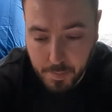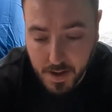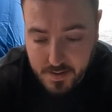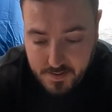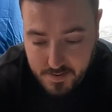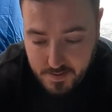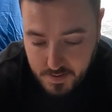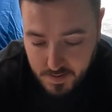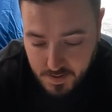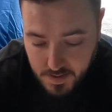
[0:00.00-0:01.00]
but
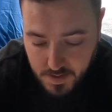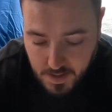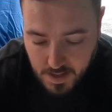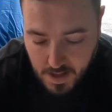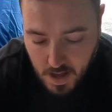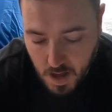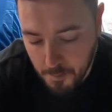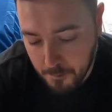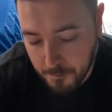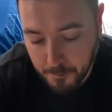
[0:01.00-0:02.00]

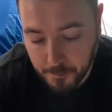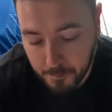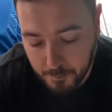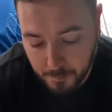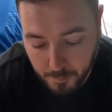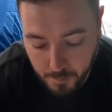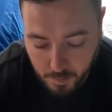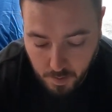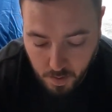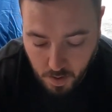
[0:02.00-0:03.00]
I'm
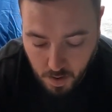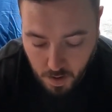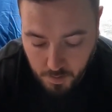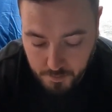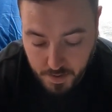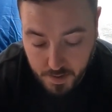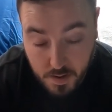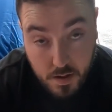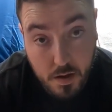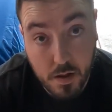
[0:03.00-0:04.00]

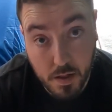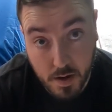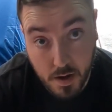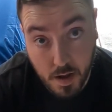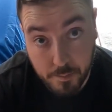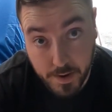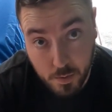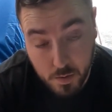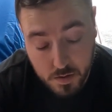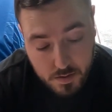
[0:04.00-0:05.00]
gonna clean it up
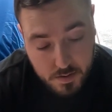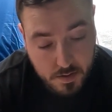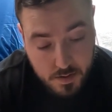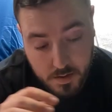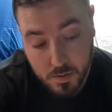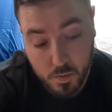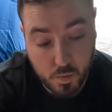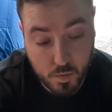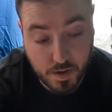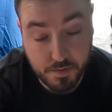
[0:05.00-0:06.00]
now.
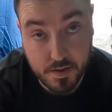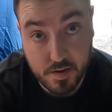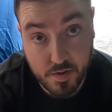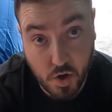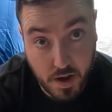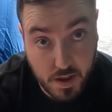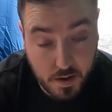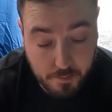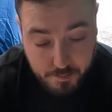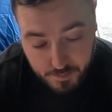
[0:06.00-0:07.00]
We'll give this a tidy
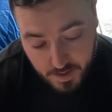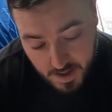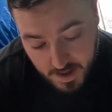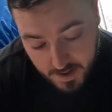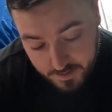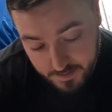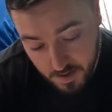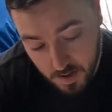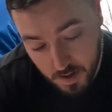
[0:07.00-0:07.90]
up and